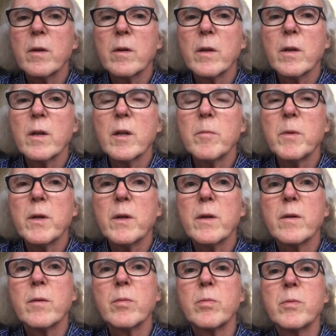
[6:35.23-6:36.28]

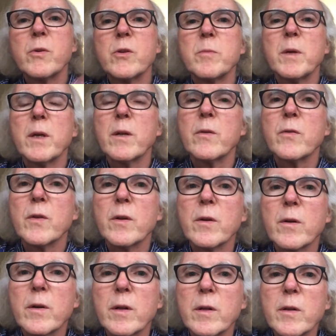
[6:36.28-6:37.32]
limit to be
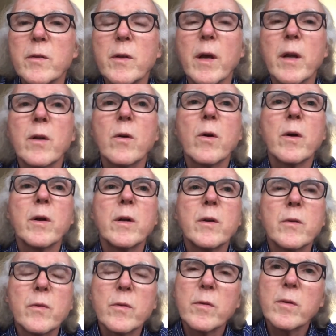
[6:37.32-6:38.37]
considered in this category
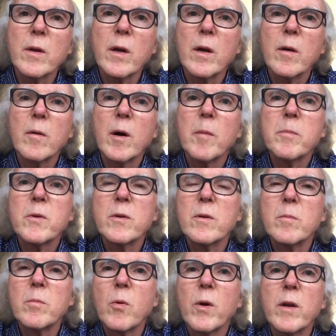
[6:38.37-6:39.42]
is up to
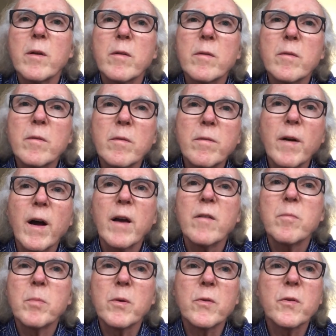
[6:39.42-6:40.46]

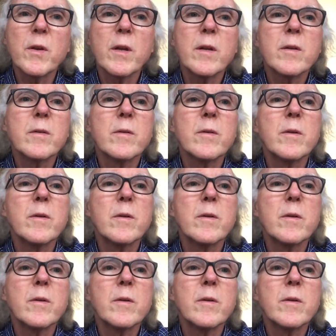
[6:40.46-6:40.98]
0.5%.